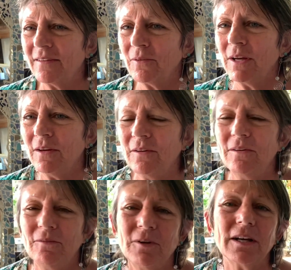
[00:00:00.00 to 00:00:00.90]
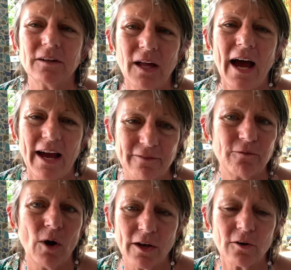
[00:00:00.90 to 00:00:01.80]
in real life,
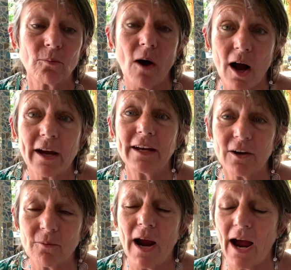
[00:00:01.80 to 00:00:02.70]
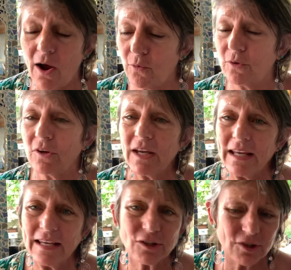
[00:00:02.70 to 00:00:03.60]
while you're walking around,
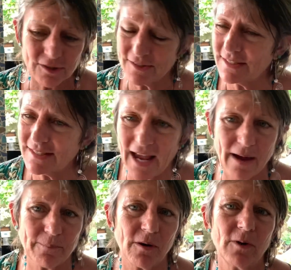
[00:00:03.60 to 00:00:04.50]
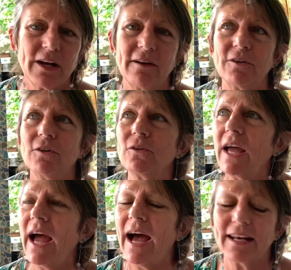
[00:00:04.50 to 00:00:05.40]
just tap on whatever you
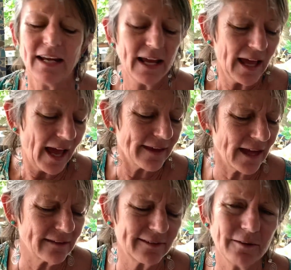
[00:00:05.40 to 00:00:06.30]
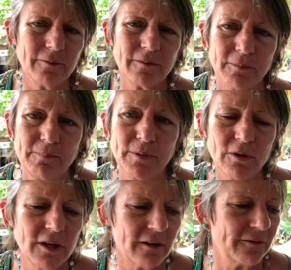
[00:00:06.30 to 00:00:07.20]
can. And that's the
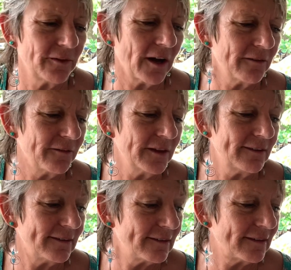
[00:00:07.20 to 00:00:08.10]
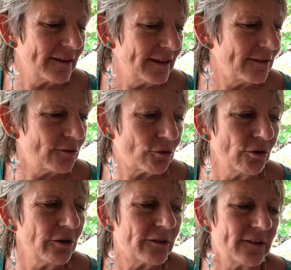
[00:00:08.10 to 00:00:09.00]
beauty of these
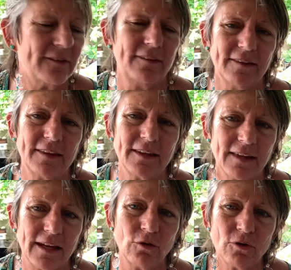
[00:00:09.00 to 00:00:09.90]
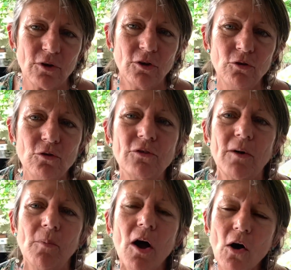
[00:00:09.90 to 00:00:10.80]
tools is that you can use
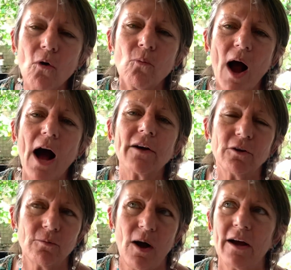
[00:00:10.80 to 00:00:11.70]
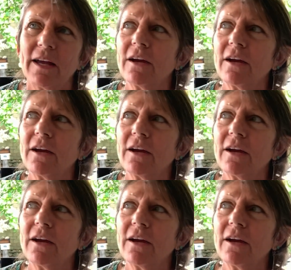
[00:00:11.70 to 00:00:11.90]
them while you're walking